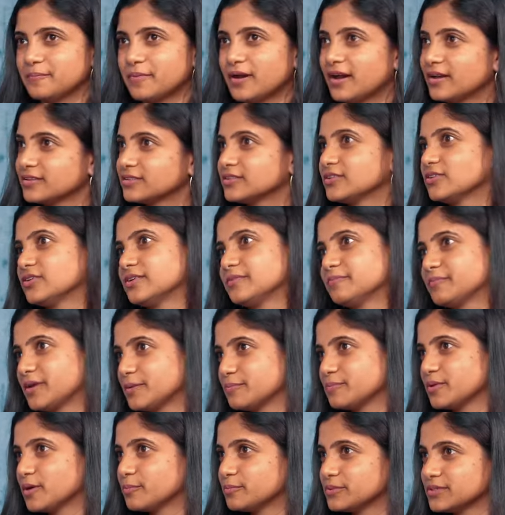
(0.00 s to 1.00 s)
path and
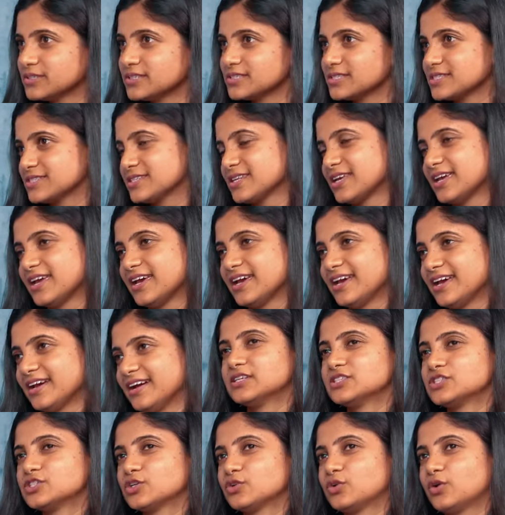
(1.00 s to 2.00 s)
my purpose
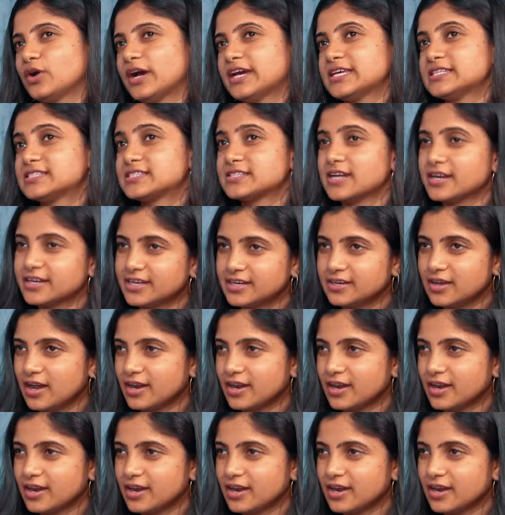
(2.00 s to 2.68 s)
so I studied